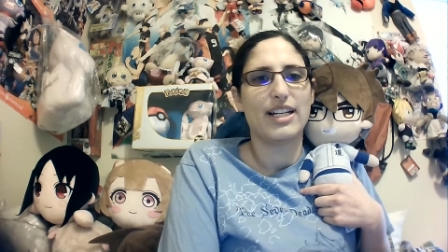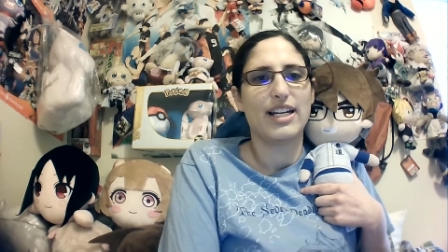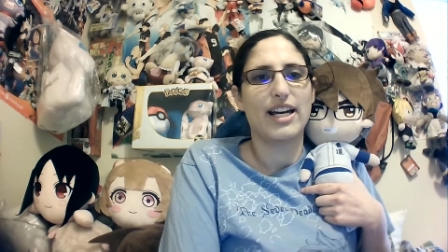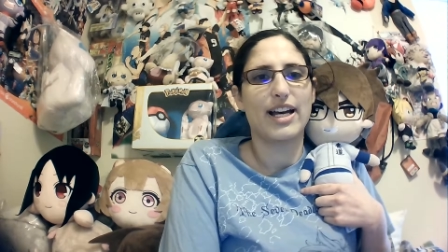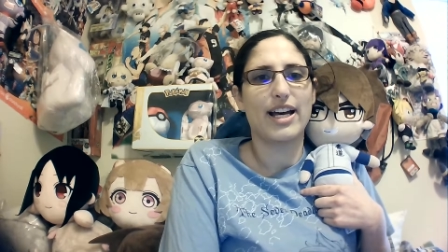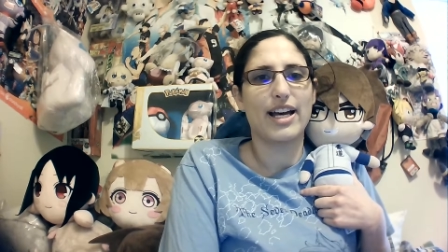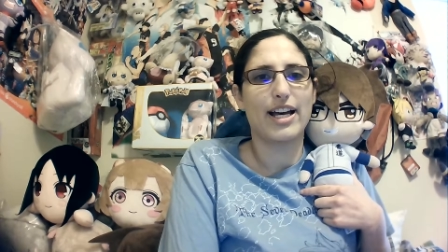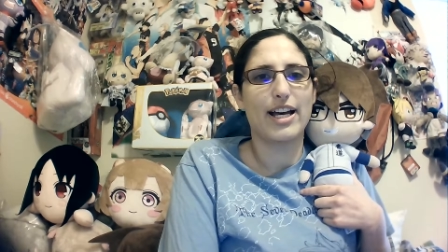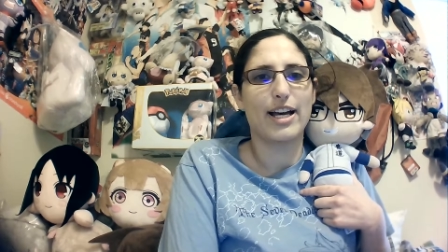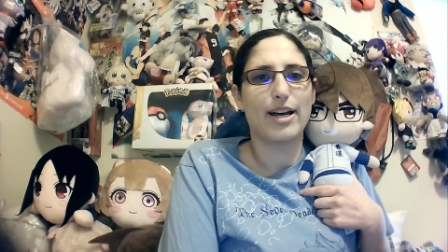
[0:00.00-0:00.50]

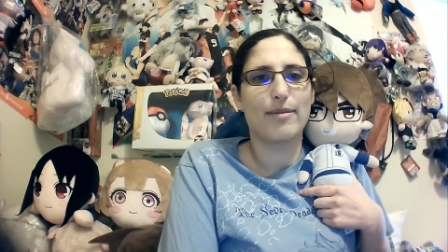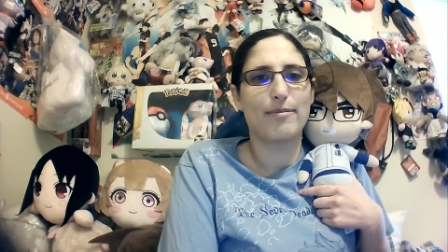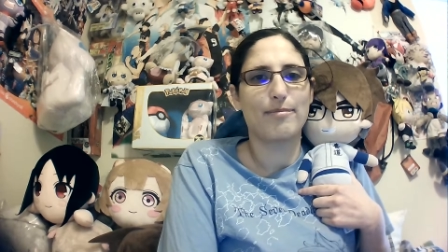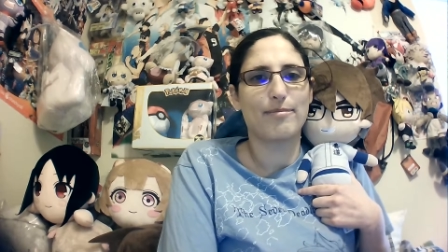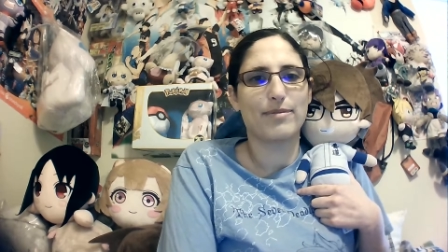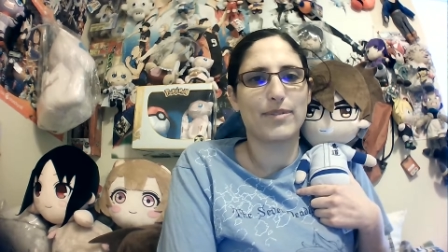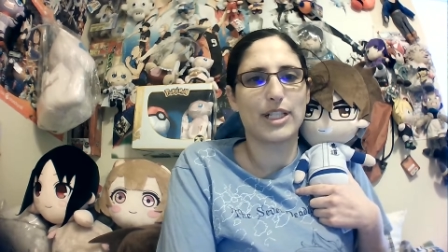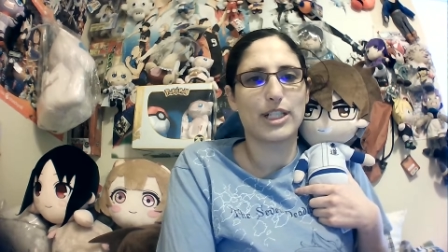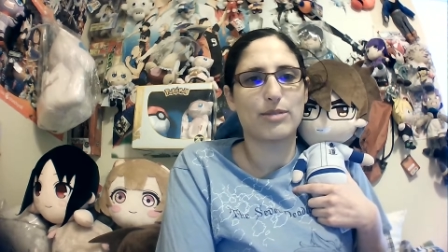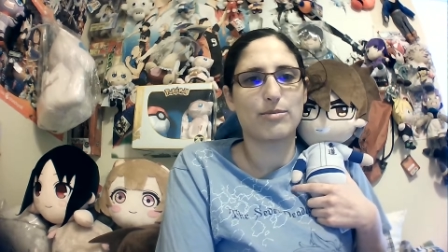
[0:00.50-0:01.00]
Um,
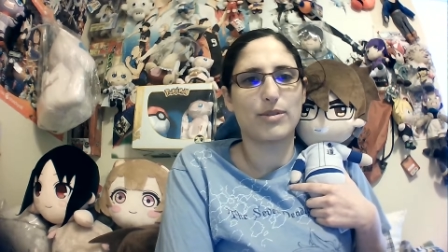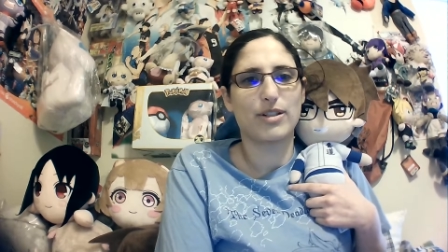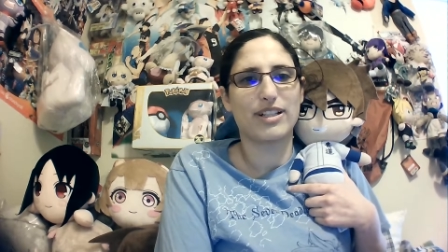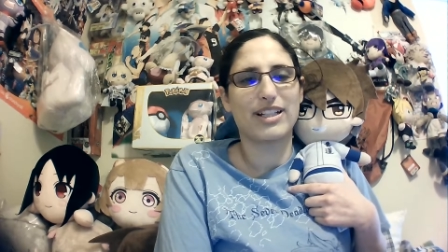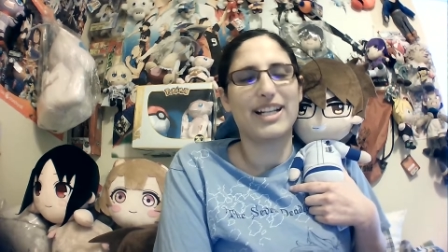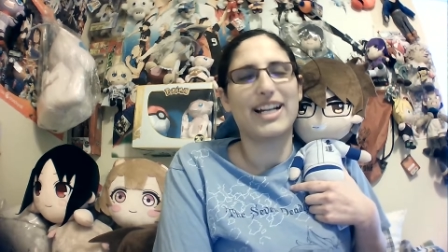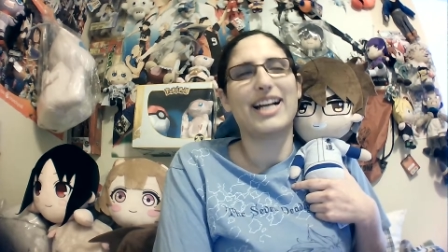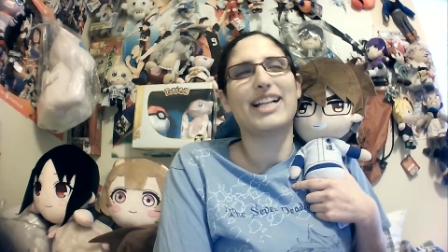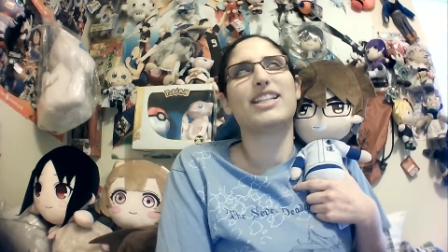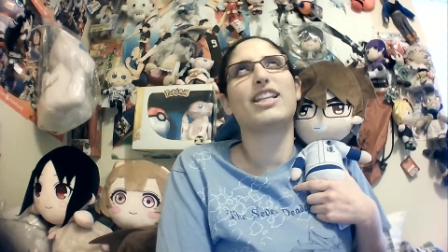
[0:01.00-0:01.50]
here's more.
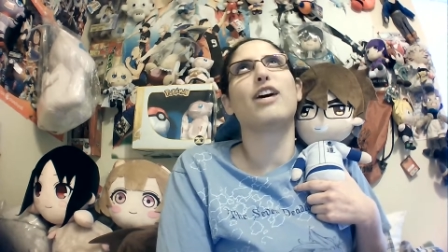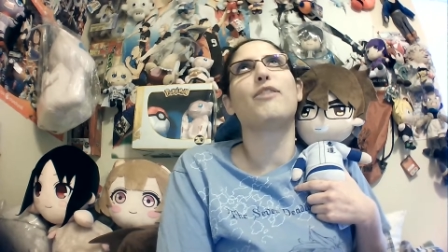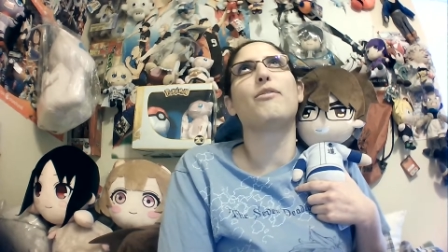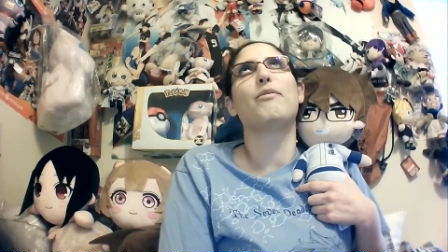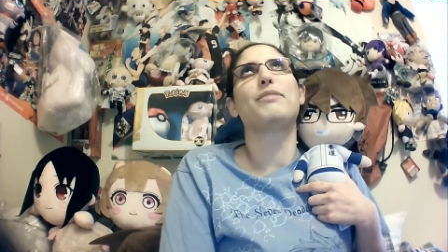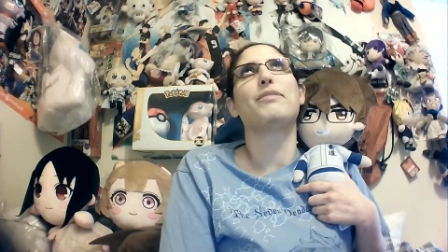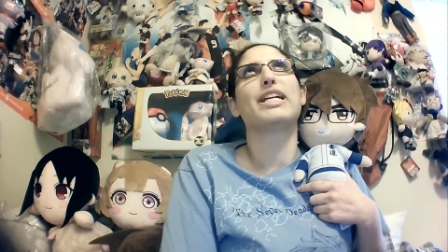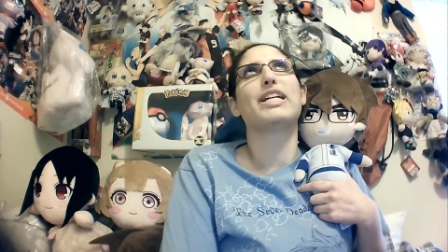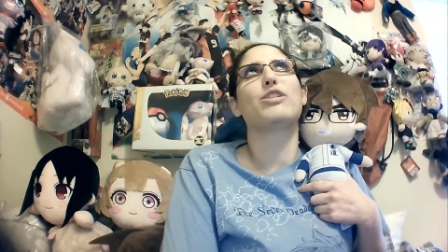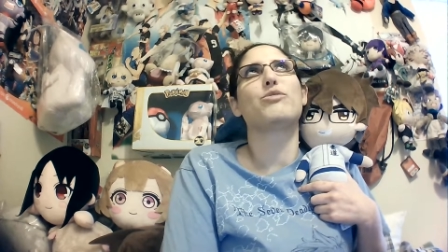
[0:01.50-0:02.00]
Love
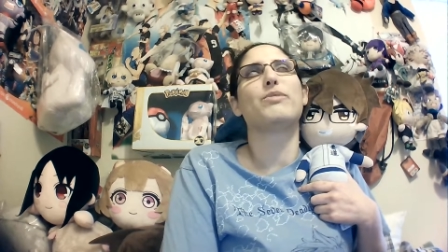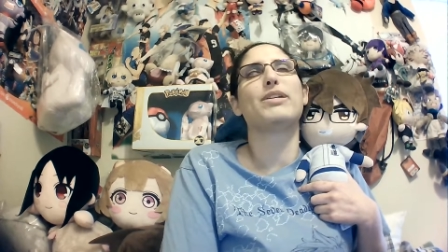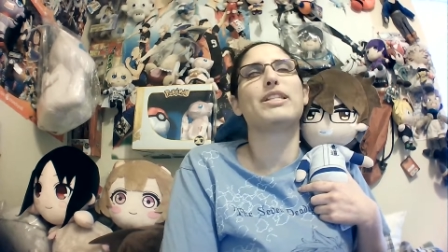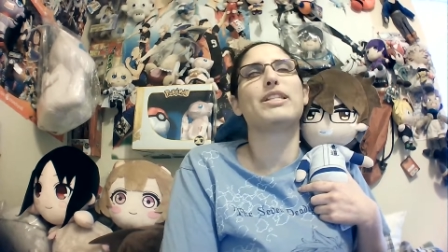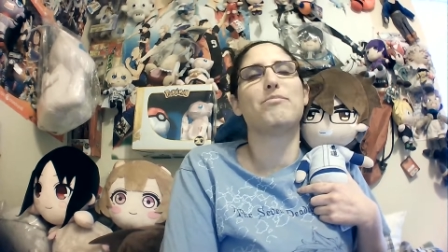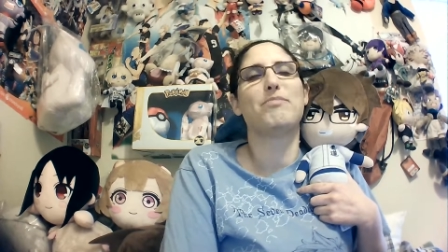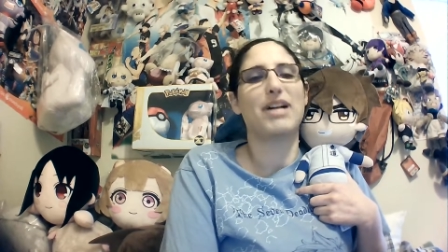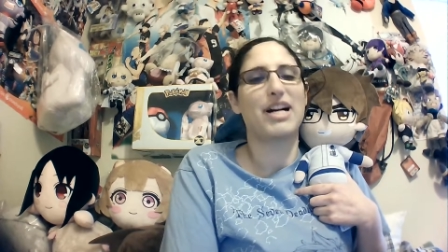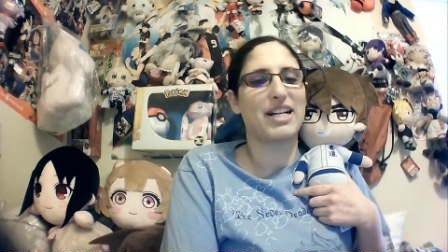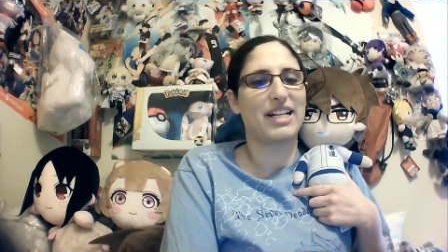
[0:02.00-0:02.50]
when we get tweets
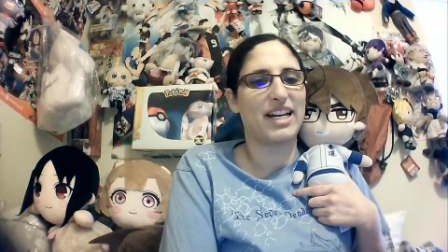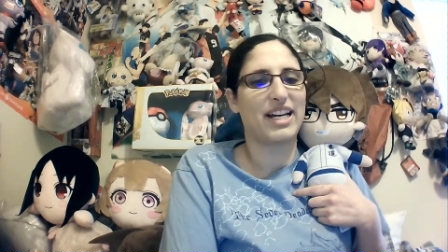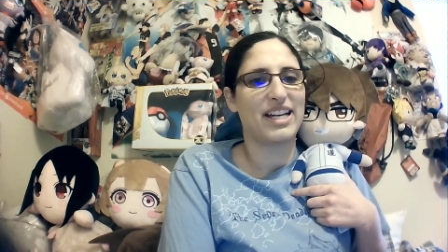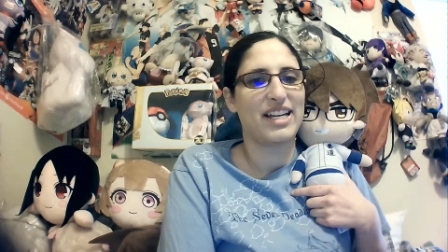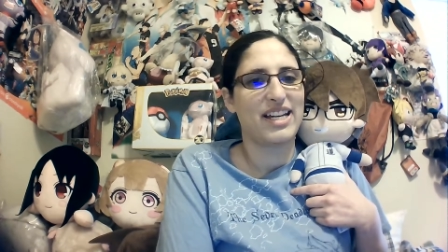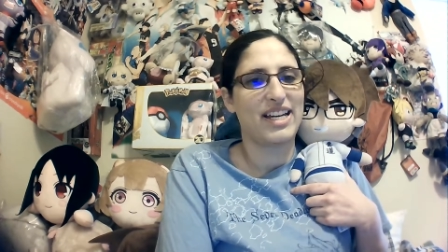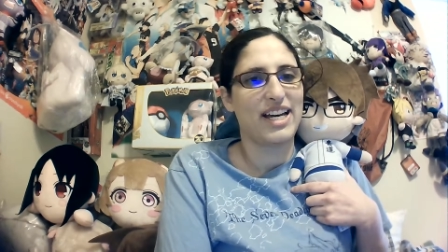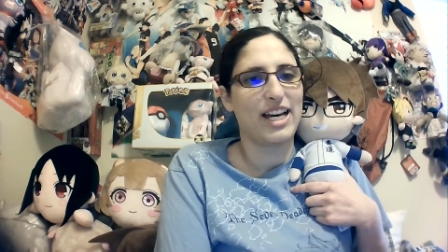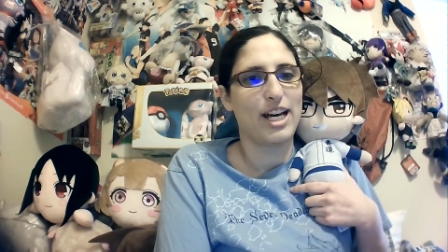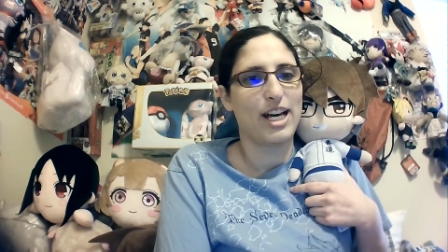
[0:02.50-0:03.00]
in manga.
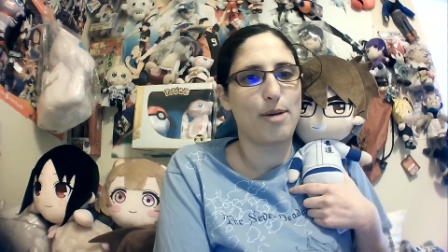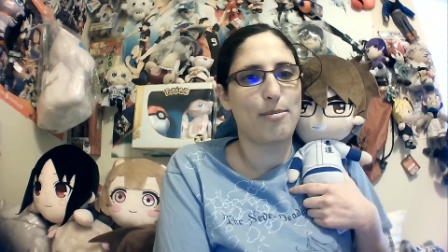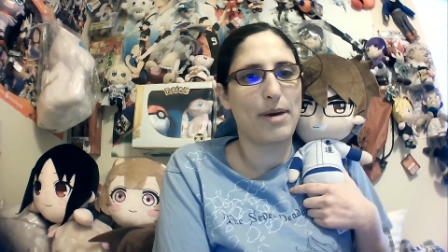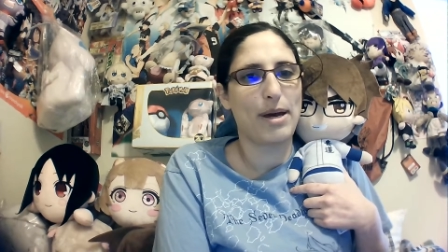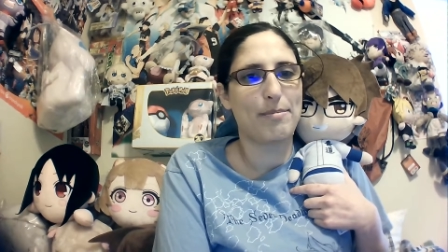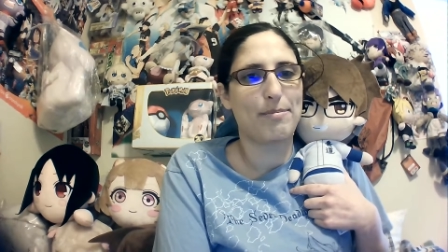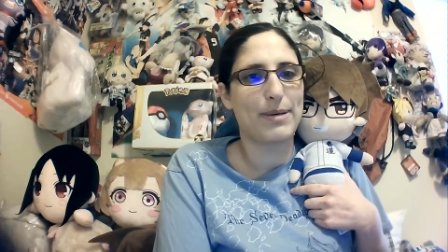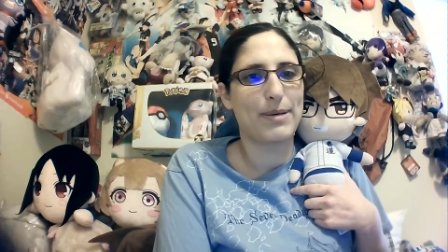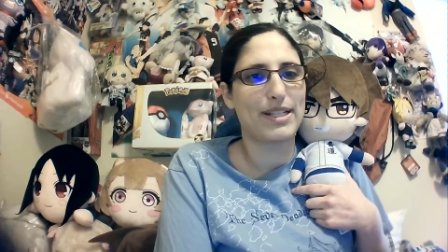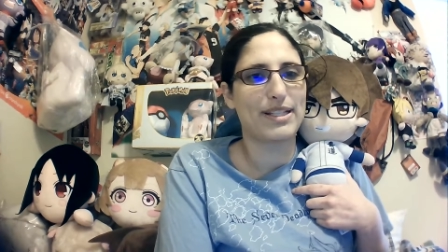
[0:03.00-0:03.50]
Um,
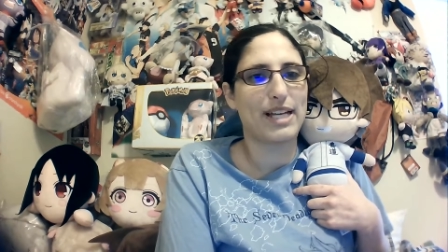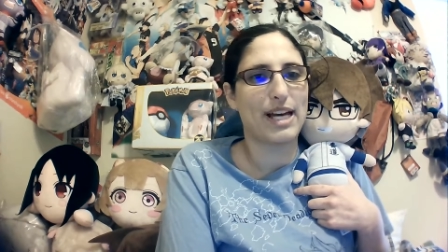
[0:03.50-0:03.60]
I bet.